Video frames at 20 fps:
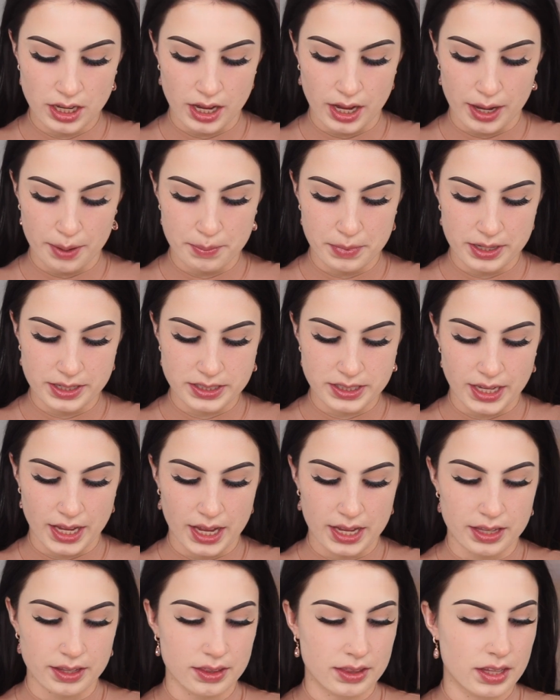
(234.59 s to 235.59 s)
I'm going to
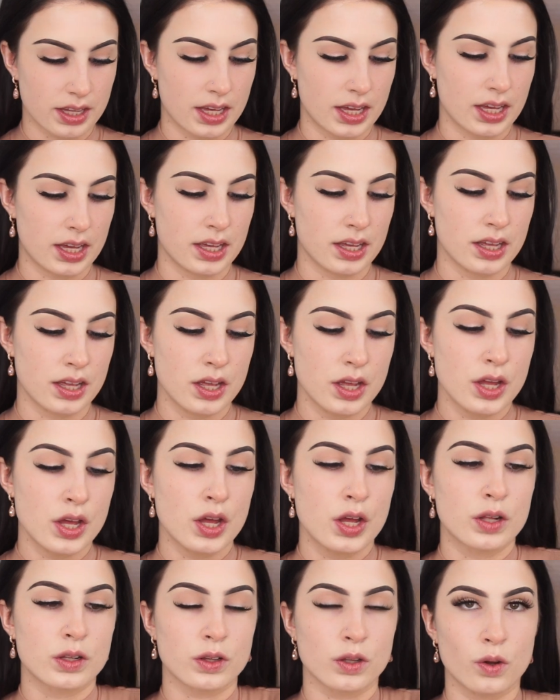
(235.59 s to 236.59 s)
take the
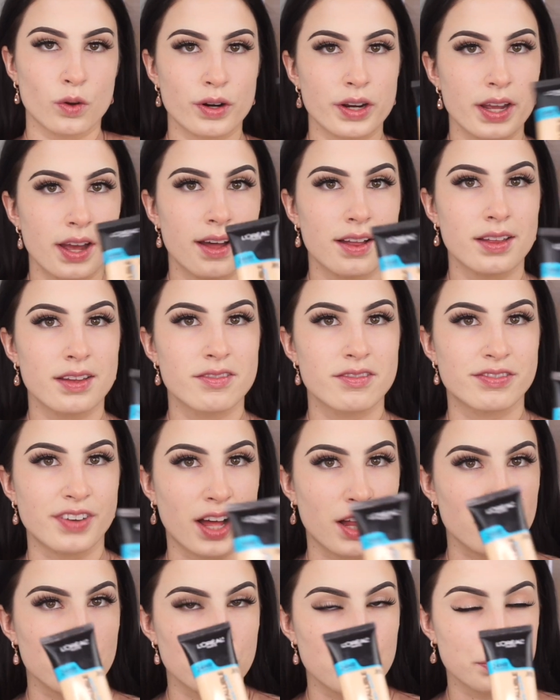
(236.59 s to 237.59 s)
L'Oreal
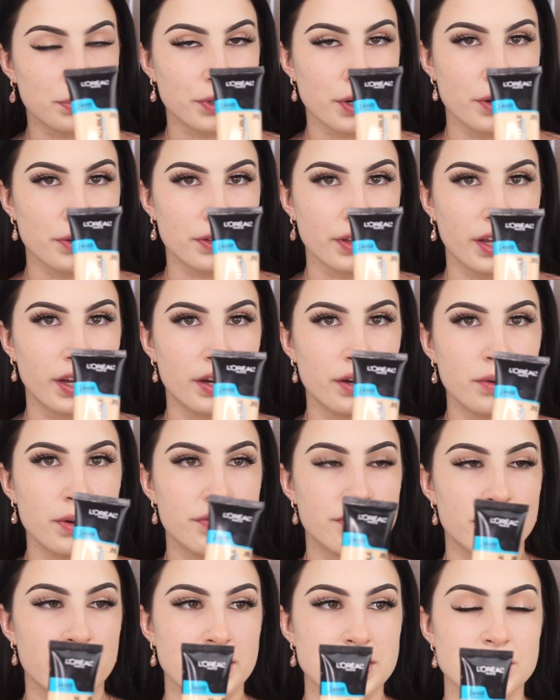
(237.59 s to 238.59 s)
Infallible Pro Glow.
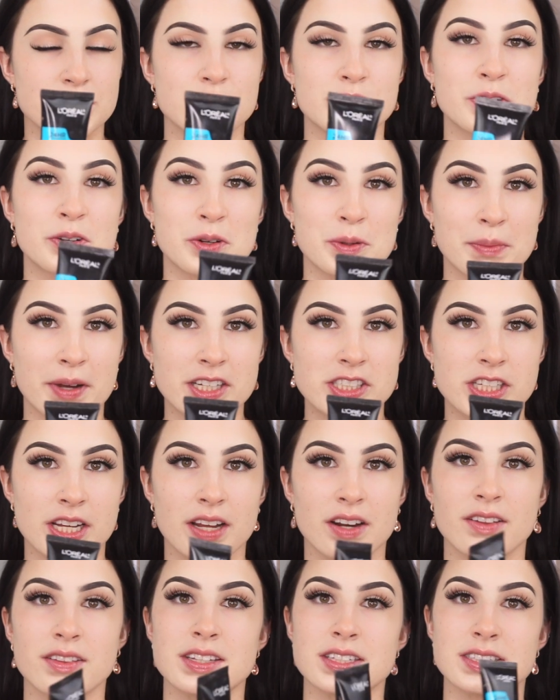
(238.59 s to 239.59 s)
If you guys are new to my
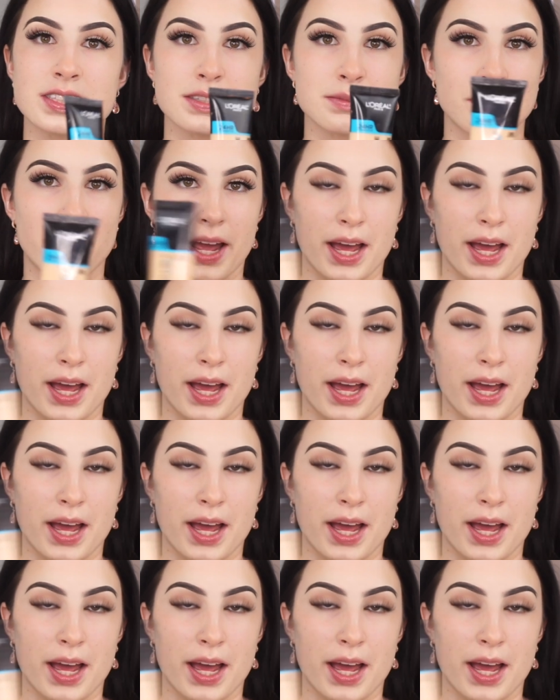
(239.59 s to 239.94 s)
channel, this is my